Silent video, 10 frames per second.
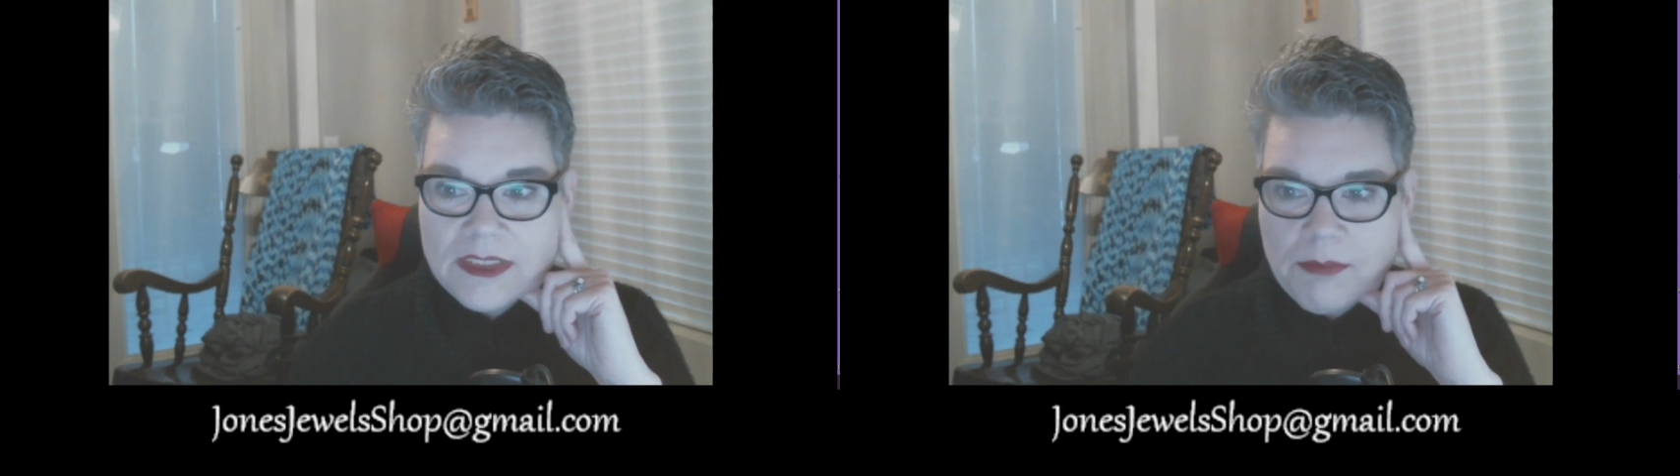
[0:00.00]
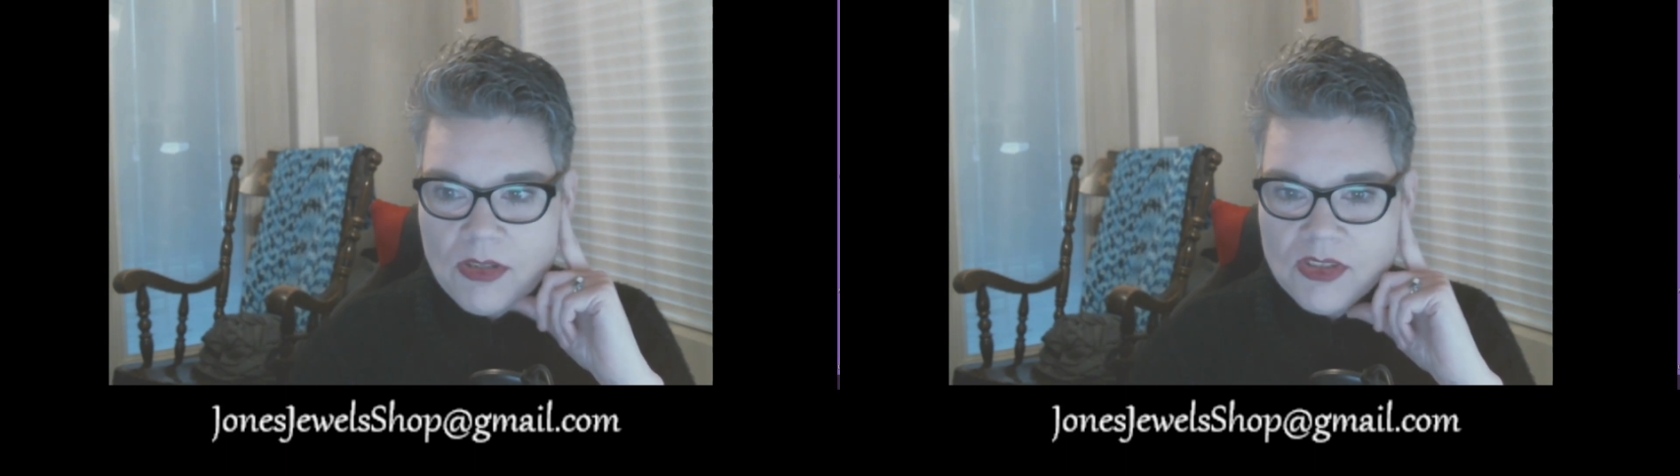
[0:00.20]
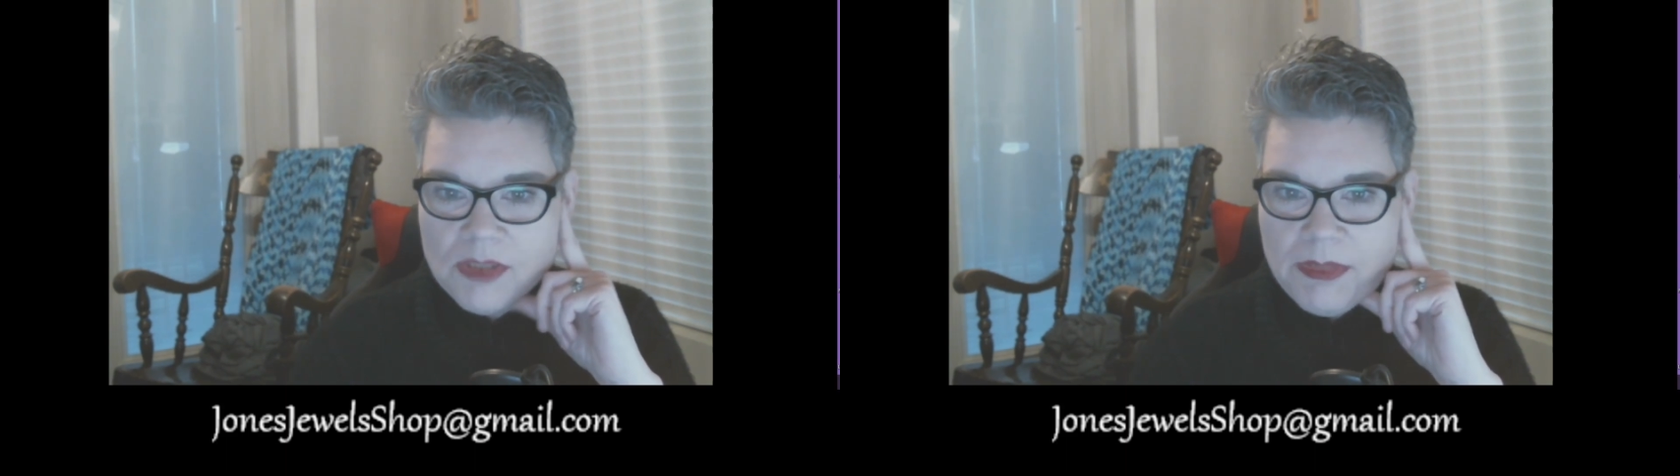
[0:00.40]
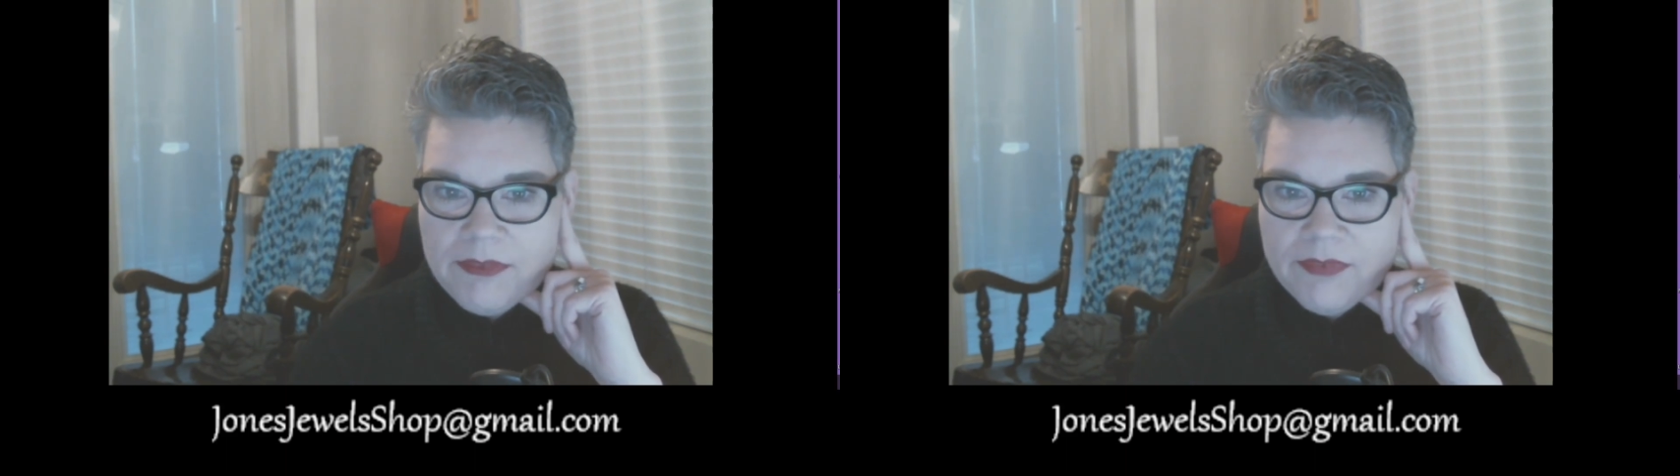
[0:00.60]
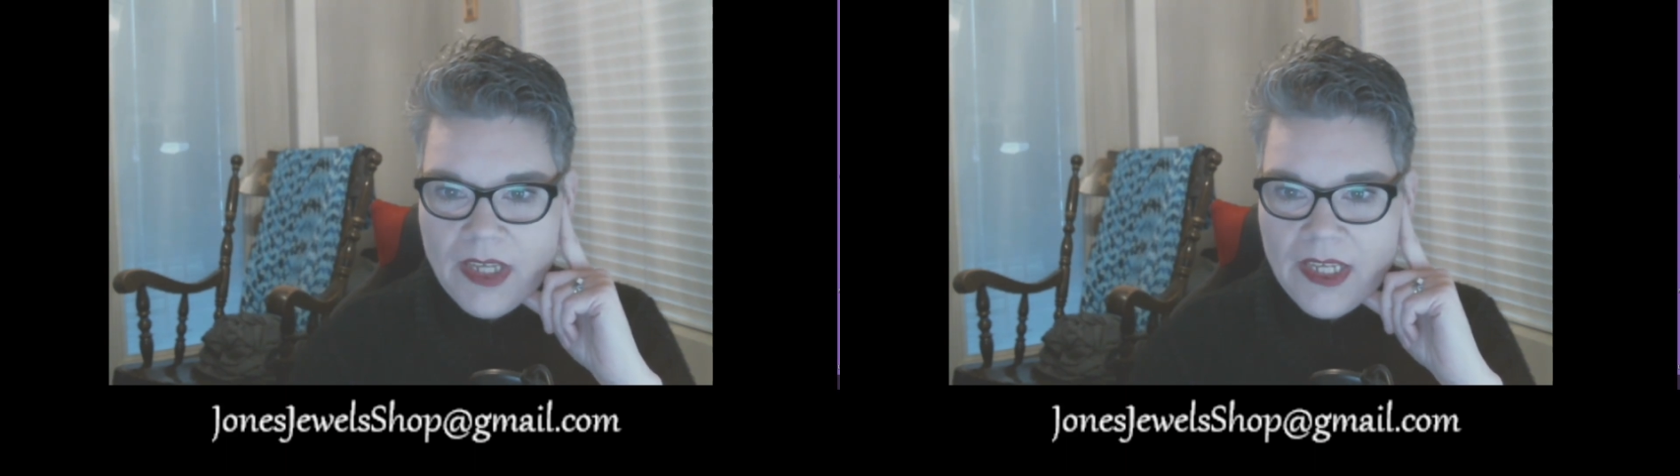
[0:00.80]
supposed to be
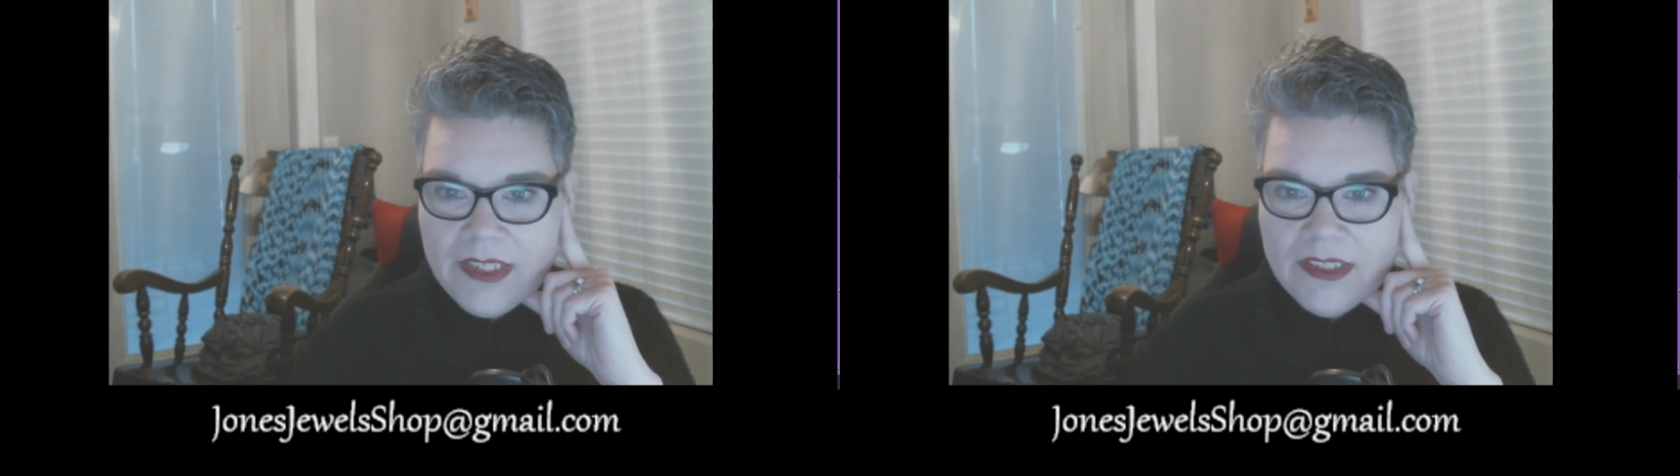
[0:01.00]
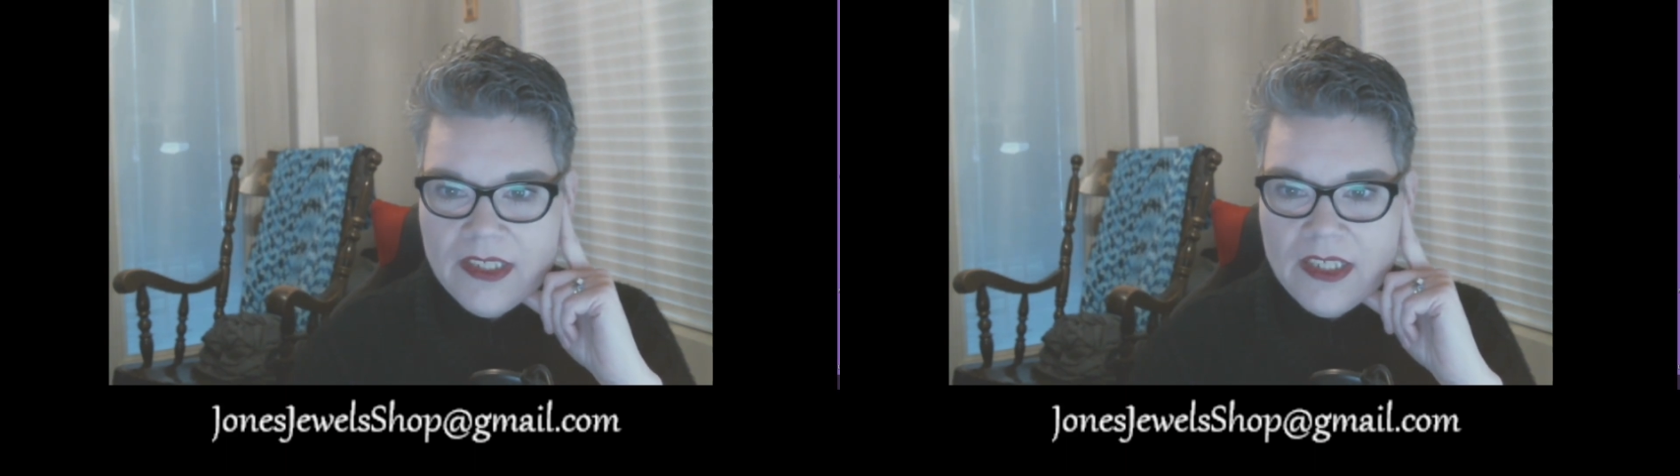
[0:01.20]
fun.